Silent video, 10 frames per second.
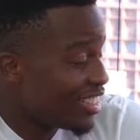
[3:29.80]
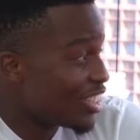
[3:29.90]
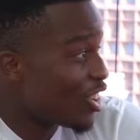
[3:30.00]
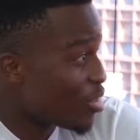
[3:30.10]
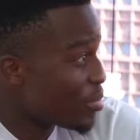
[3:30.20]
is
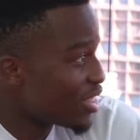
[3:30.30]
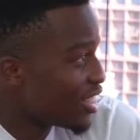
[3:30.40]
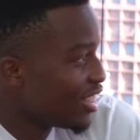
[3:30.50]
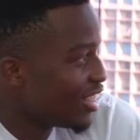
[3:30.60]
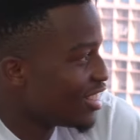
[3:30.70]
a lot of
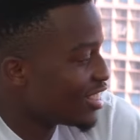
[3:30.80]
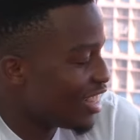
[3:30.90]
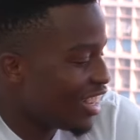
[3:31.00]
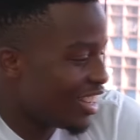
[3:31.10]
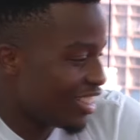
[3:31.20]
pressure. It is
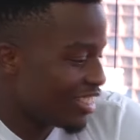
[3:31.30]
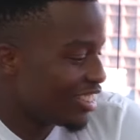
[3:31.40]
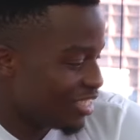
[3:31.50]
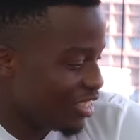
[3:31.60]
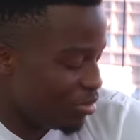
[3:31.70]

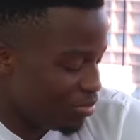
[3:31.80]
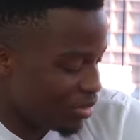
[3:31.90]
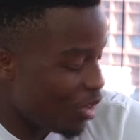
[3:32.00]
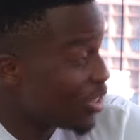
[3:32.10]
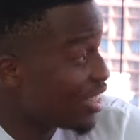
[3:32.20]

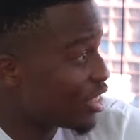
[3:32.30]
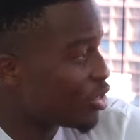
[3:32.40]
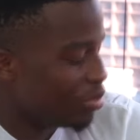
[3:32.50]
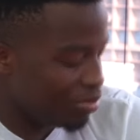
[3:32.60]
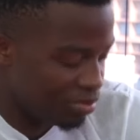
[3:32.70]
always like
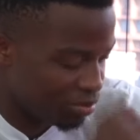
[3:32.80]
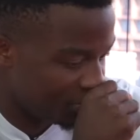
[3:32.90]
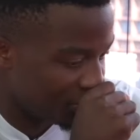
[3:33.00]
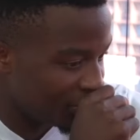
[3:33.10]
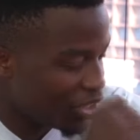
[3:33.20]

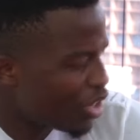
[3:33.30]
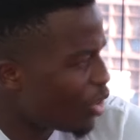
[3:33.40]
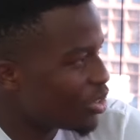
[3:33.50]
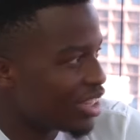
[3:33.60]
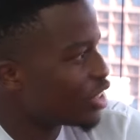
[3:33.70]

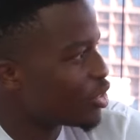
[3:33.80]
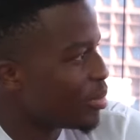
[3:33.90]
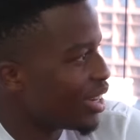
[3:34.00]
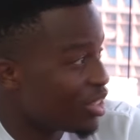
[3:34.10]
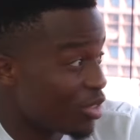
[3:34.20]
to
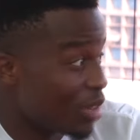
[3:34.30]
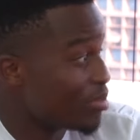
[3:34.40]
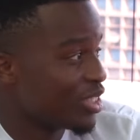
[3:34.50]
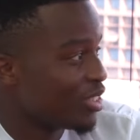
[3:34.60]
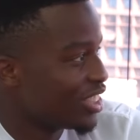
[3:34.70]
remind everyone I'm
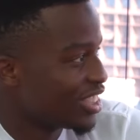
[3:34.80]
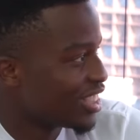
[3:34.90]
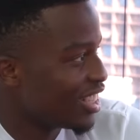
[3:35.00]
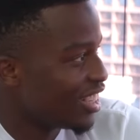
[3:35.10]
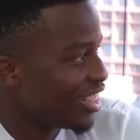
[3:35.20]
still
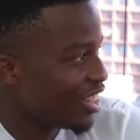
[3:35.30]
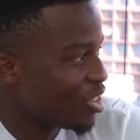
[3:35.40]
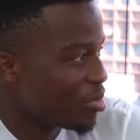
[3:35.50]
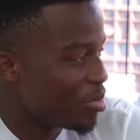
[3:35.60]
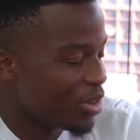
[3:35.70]
just a
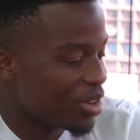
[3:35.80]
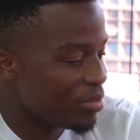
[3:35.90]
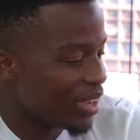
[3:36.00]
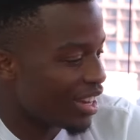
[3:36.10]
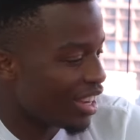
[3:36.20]
normal boy.
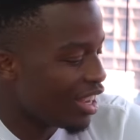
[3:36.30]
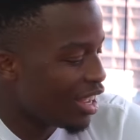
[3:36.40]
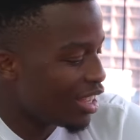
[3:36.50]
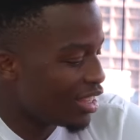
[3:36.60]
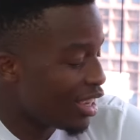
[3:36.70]
But
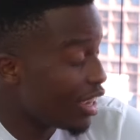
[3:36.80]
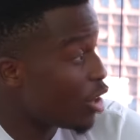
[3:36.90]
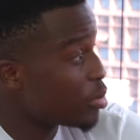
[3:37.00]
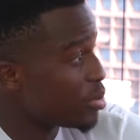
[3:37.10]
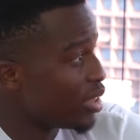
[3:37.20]
it
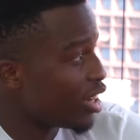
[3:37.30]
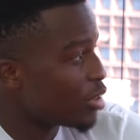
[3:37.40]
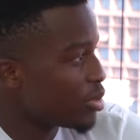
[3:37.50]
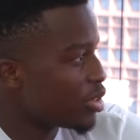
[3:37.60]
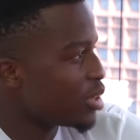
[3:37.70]
helps me. It
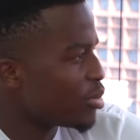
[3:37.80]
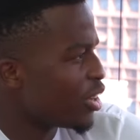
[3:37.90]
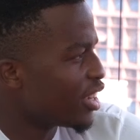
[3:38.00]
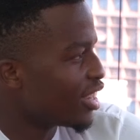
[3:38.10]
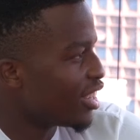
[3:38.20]
helps me to keep going.